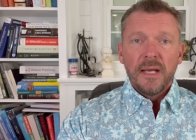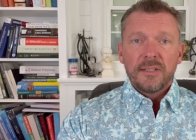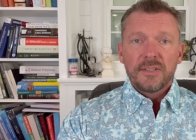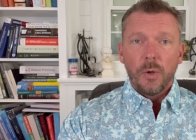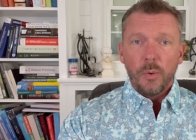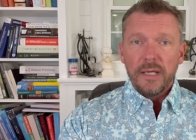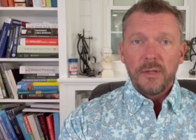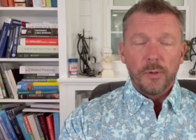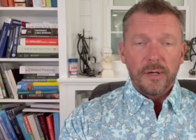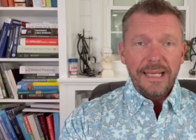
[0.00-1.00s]
So
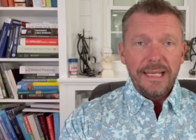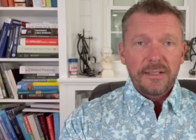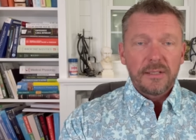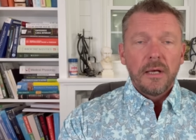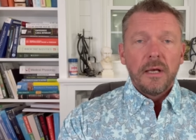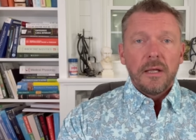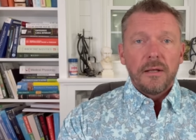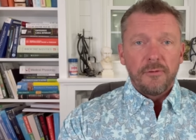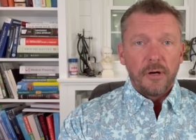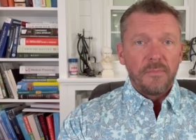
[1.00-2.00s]
either eat
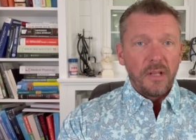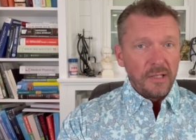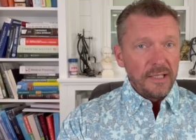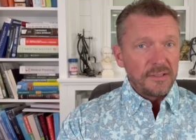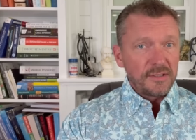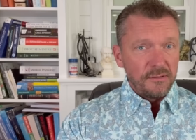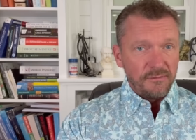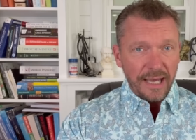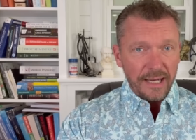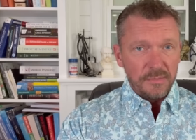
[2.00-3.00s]
from the list of
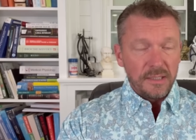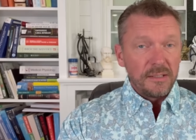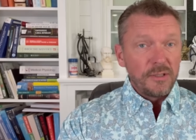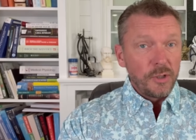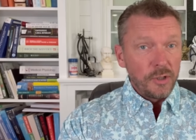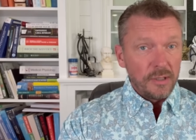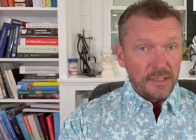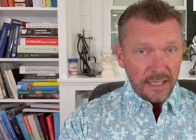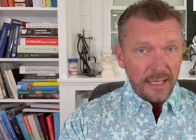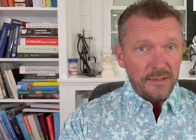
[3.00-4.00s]
vitamin
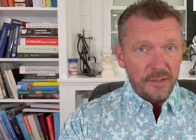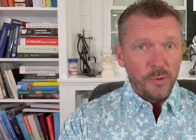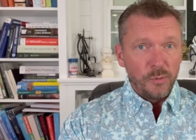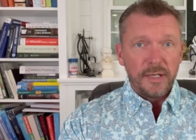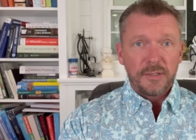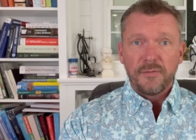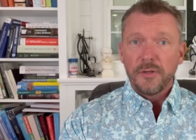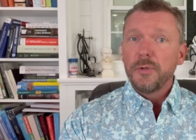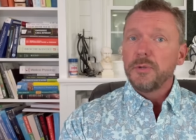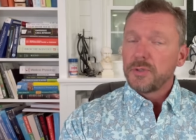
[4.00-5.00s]
K2 rich
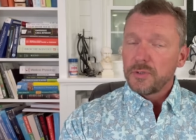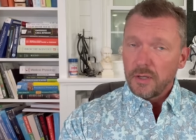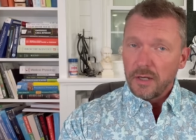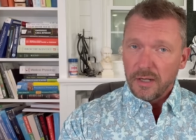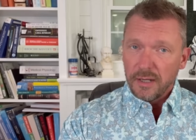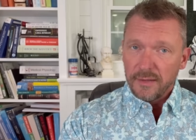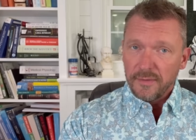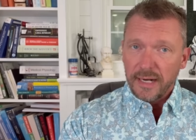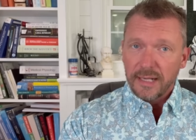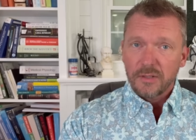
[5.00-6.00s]
foods uh,
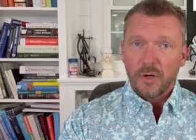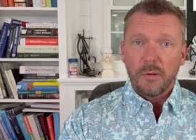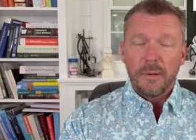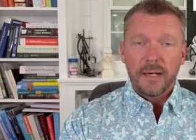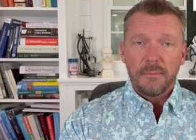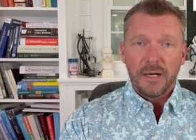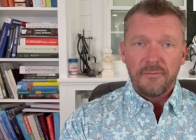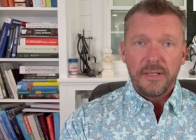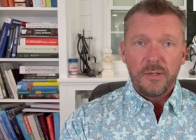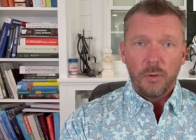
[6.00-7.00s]
that I talk about in my
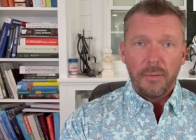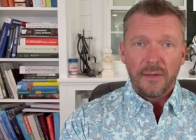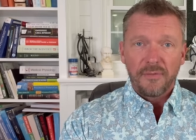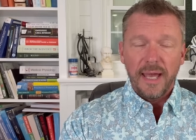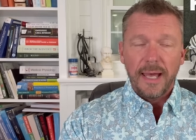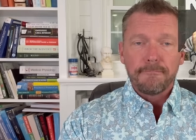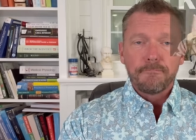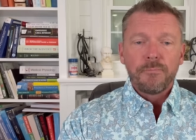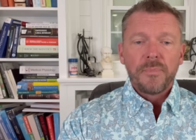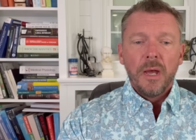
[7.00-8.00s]
video about that,
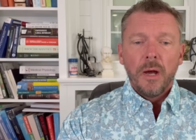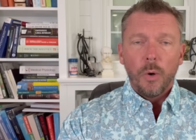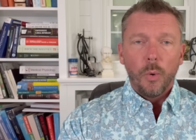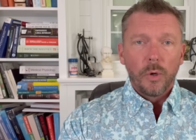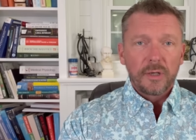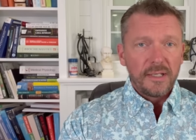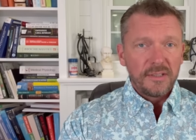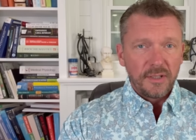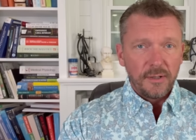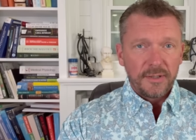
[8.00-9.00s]
or
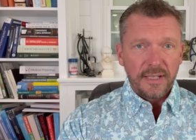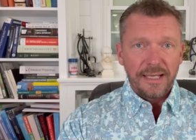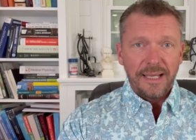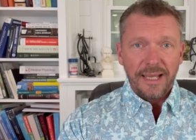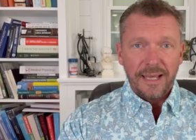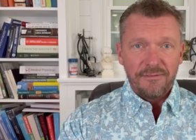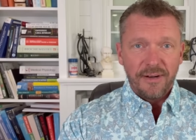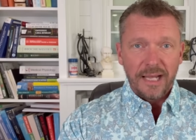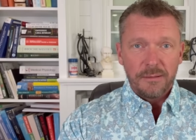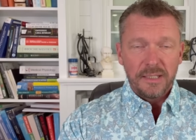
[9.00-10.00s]
consider taking a
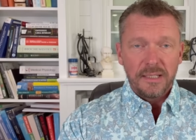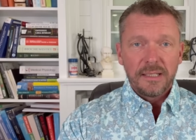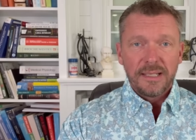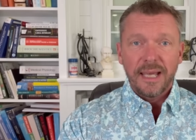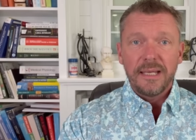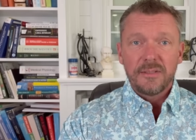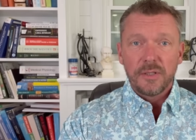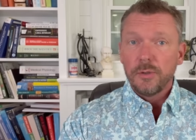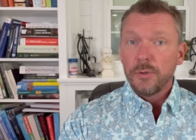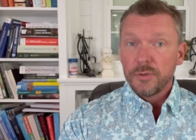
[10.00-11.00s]
vitamin
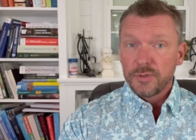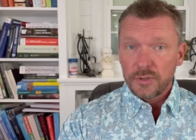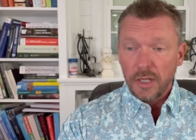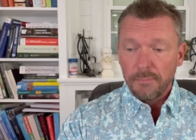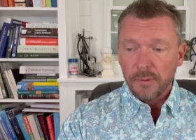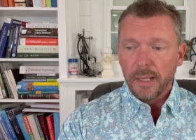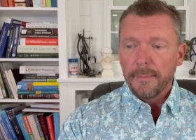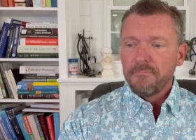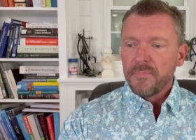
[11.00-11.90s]
K2 supplement.